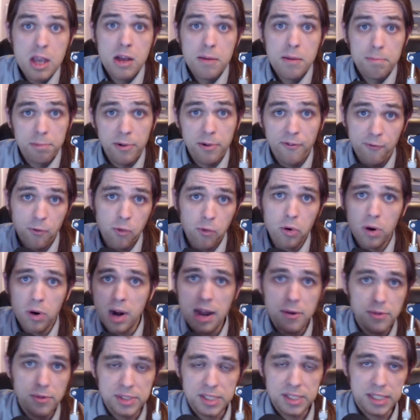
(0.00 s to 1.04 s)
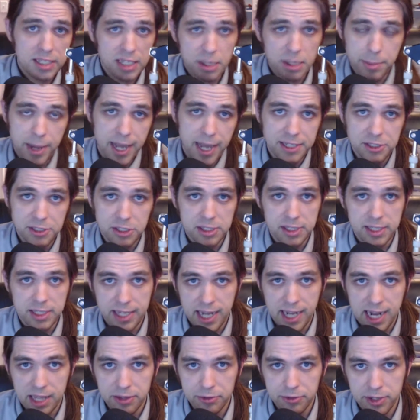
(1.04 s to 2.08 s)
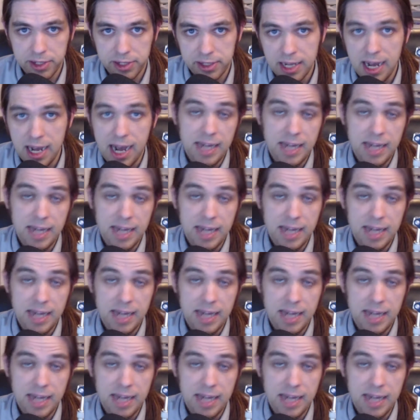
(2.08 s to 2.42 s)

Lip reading: Before I was into Magic the Gathering,